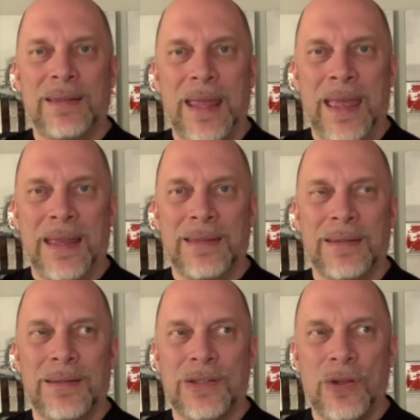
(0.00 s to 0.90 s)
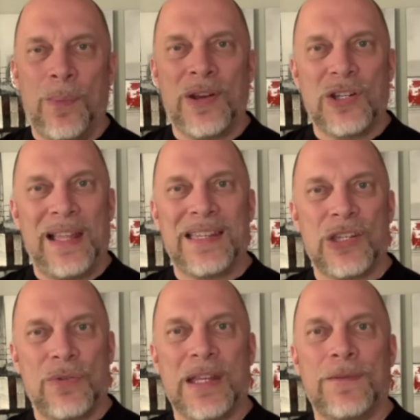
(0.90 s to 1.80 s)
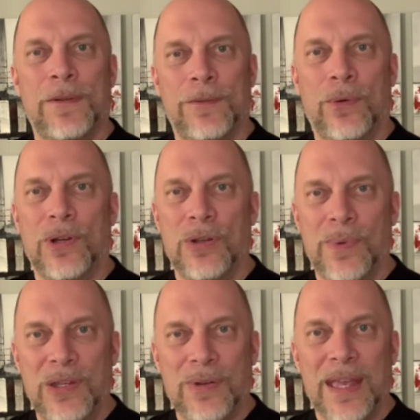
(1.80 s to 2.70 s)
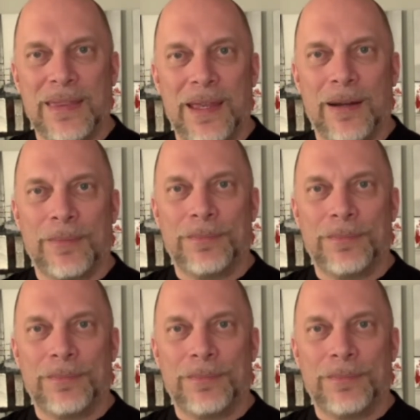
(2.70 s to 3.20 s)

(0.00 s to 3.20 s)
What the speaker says: and so much less stressful for you when you get there.